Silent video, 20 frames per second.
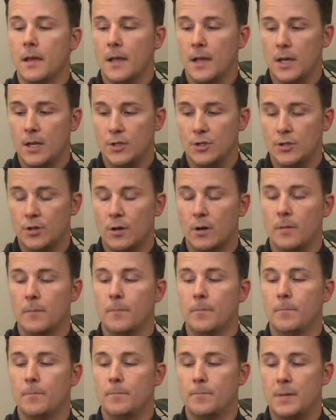A
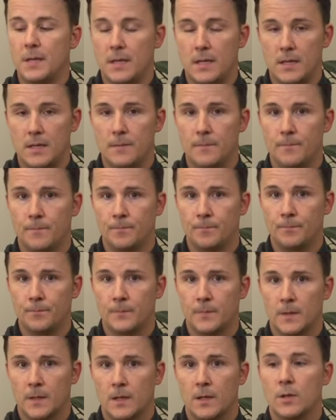sharp, B,
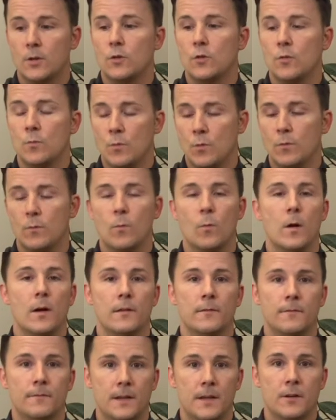you move
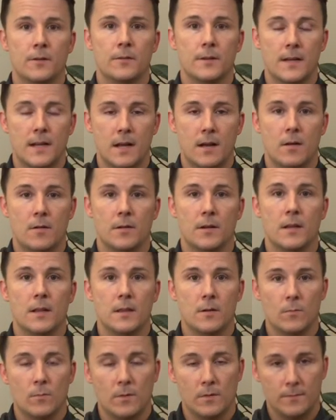1 finger down and
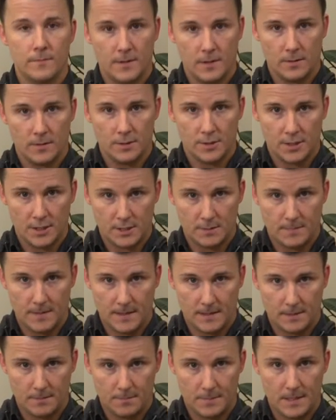then 1 finger to change
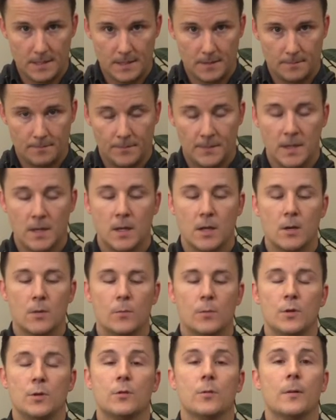back to B.
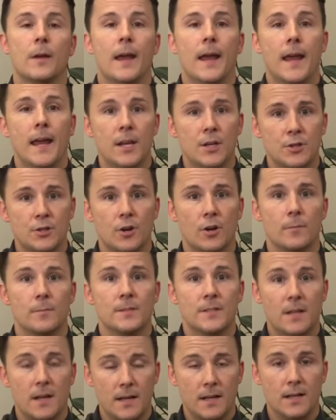When you go to A sharp,
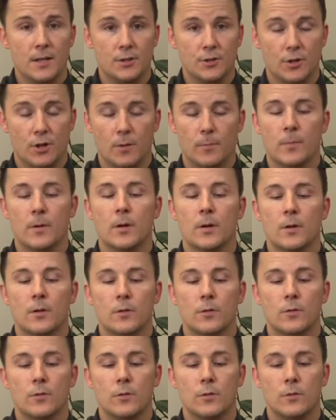side A sharp,
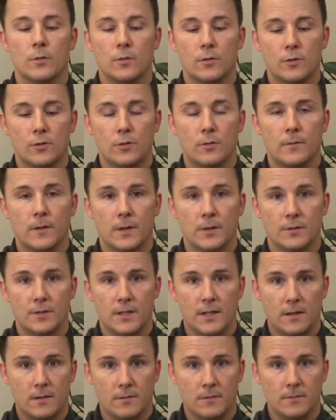2 fingers
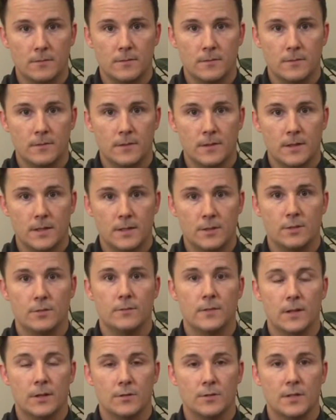down and 2
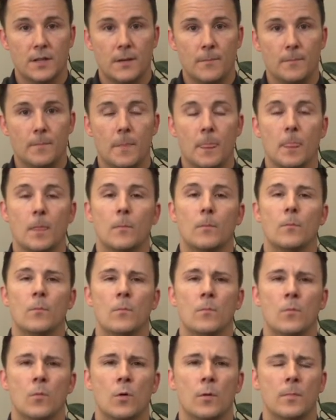fingers up.
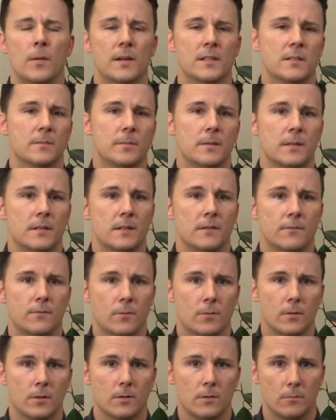More possibility
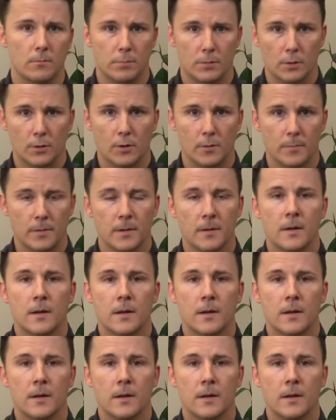for a little blurb.